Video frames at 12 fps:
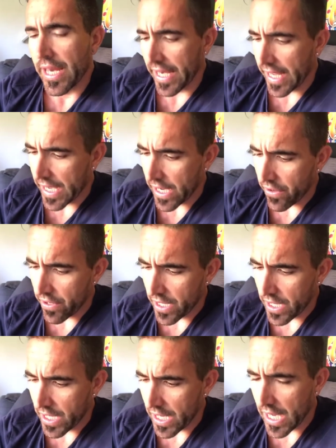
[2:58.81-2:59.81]

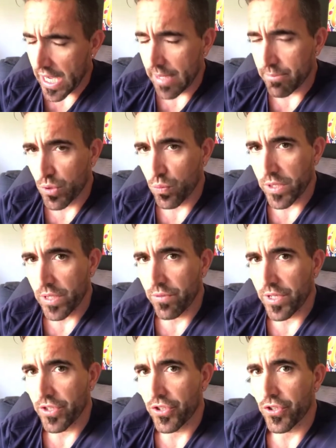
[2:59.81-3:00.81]
Now, so what you want to